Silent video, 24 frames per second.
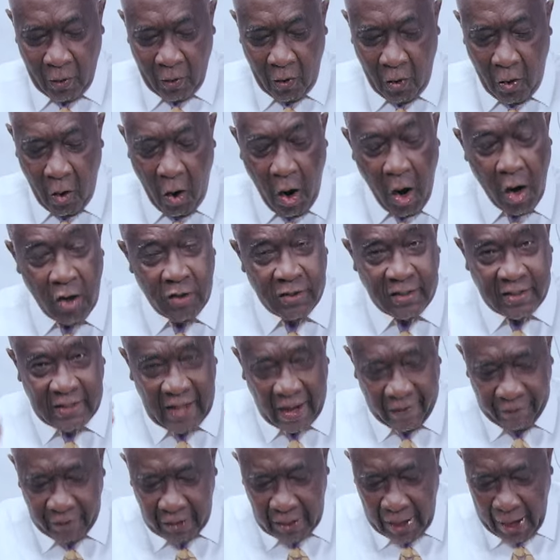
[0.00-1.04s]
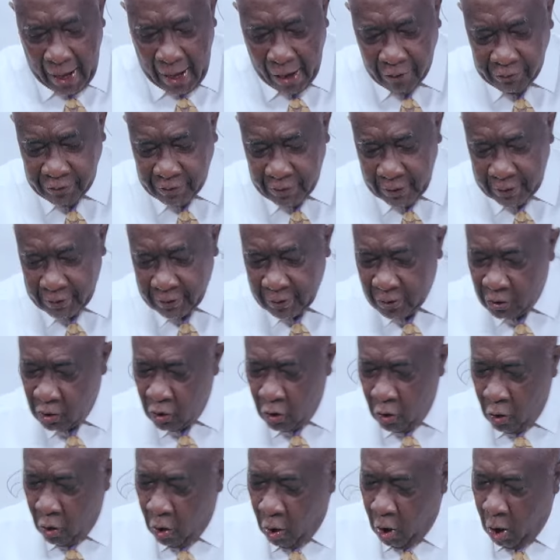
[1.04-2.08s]
Own seven houses,
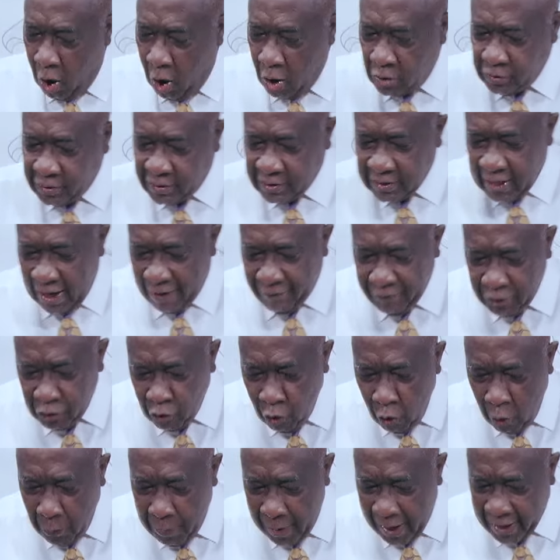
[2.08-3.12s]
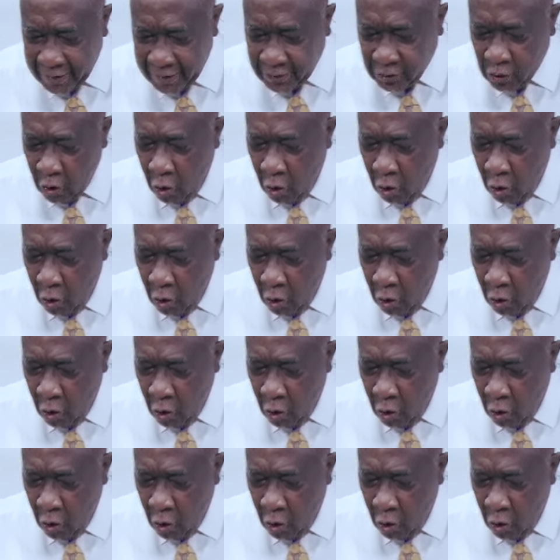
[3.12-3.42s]
own seven Ubers,